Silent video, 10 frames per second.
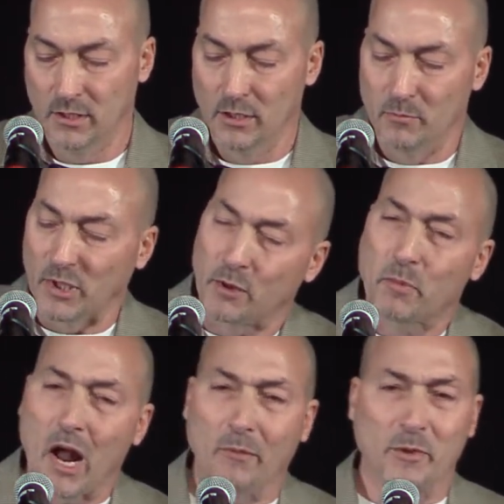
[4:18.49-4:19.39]
But the
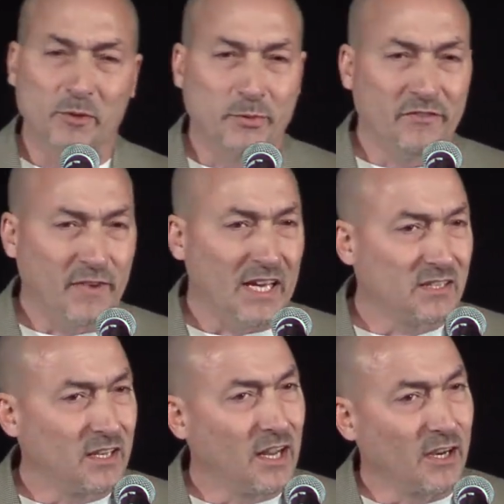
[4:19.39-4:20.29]
problems we face
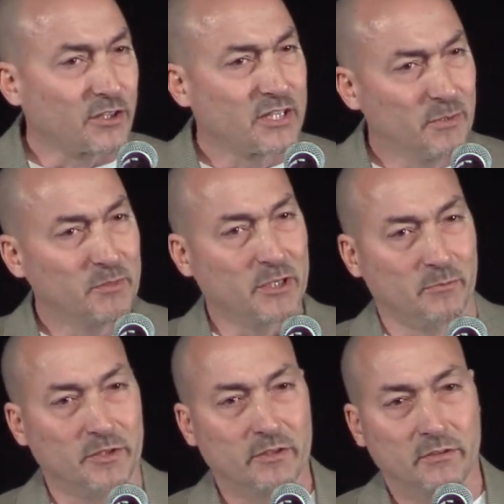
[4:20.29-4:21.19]
today are
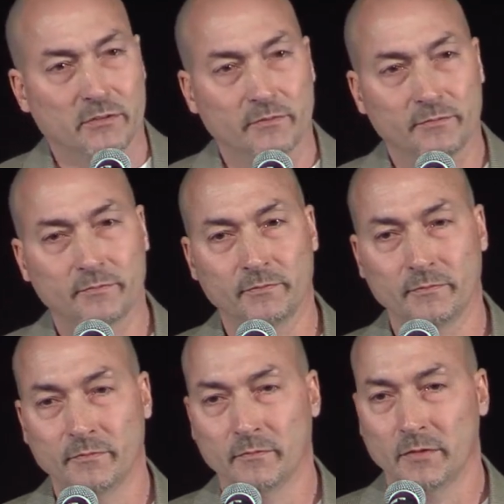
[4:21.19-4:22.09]
symptoms.
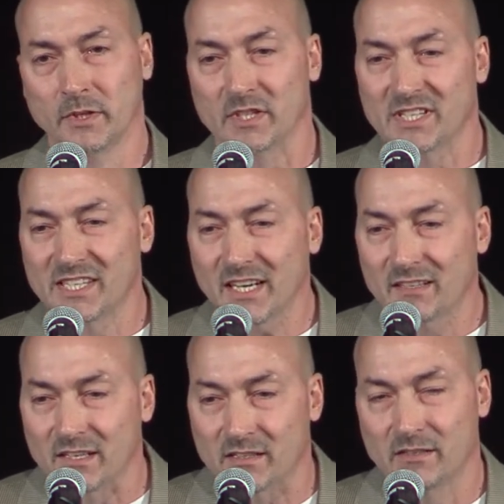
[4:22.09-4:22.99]
The
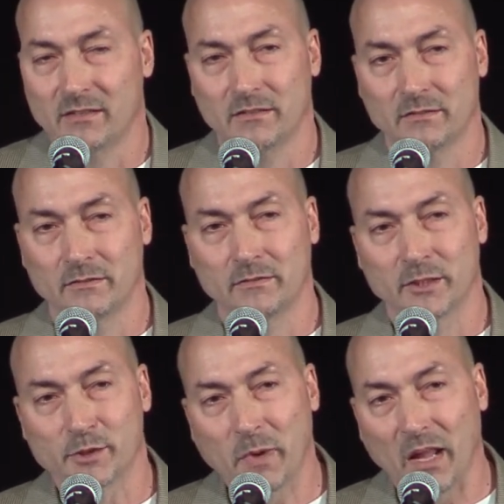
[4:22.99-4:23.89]
sickness
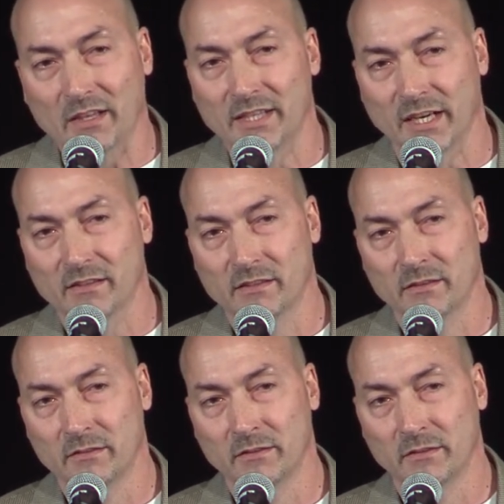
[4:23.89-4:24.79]
is politics
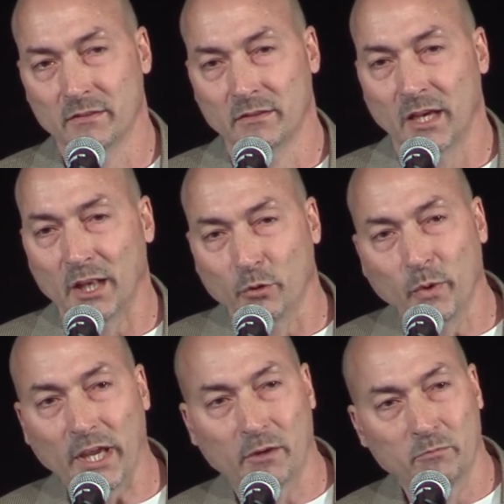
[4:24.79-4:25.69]
and the
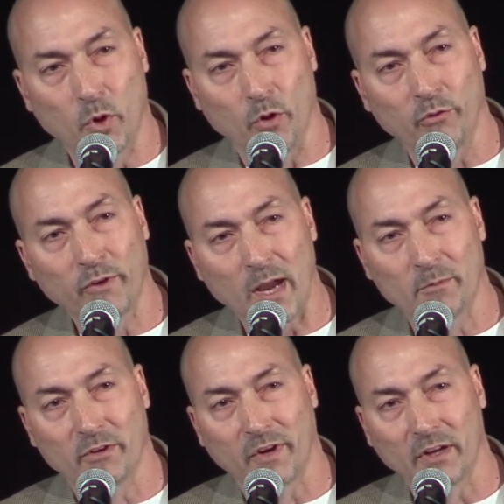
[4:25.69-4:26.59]
weak moral fiber
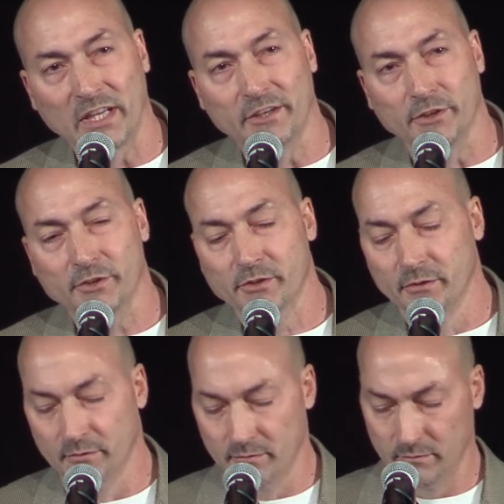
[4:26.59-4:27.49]
of our leaders.
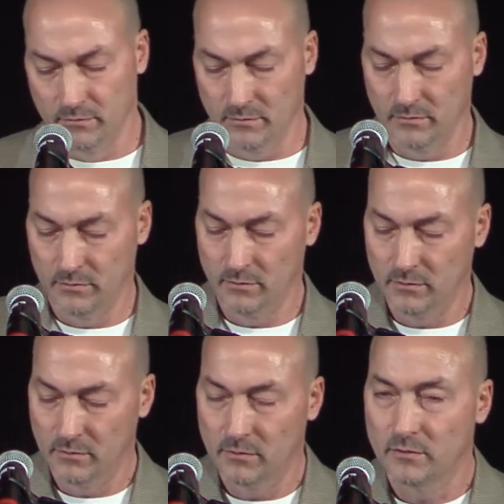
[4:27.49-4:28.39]

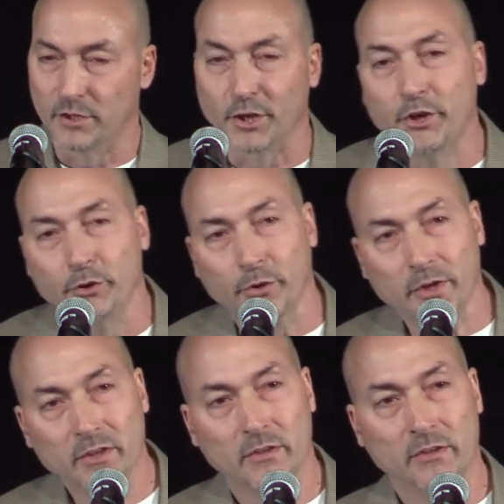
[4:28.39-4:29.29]
The
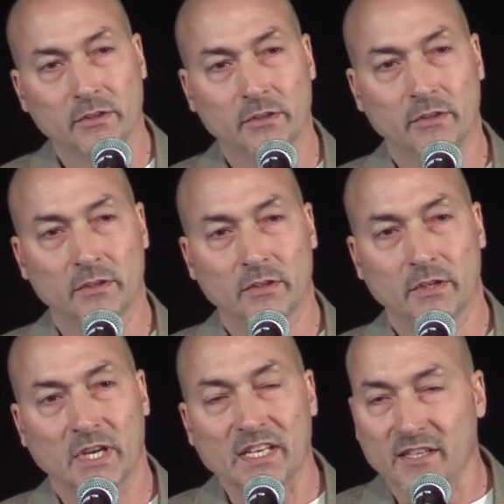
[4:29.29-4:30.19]
cure
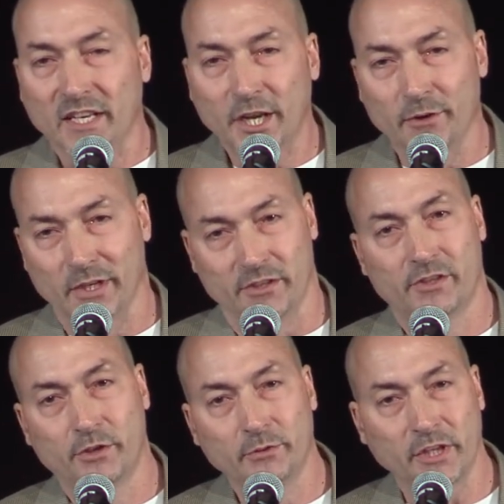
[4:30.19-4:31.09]
is adherence
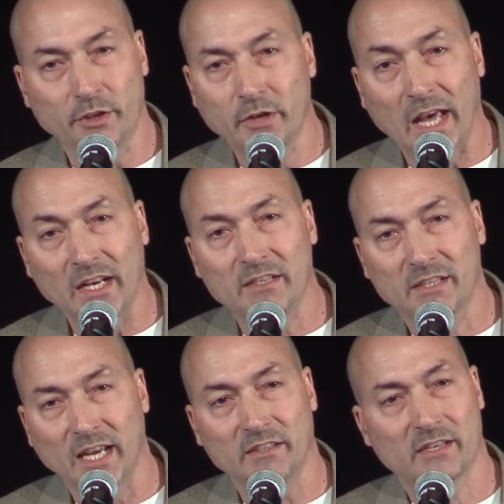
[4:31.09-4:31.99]
to the United
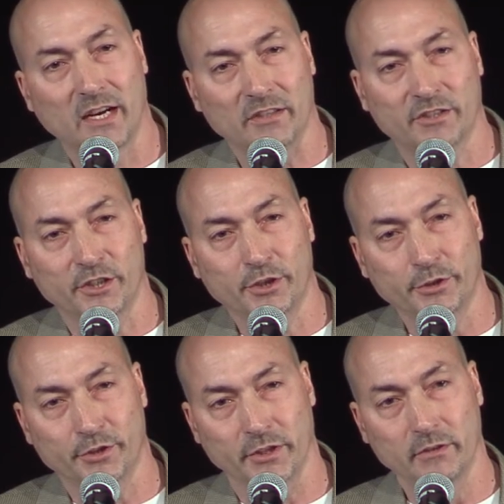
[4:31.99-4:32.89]
States
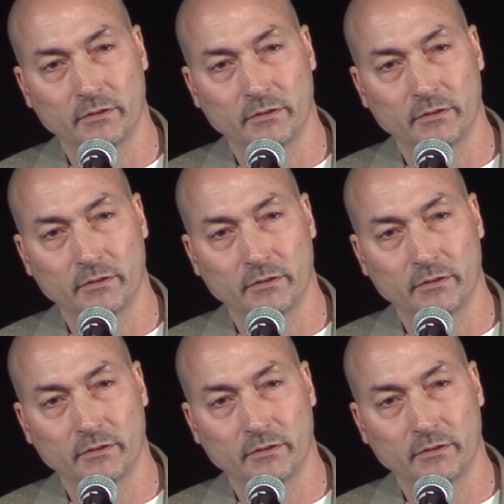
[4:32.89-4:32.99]
Constitution.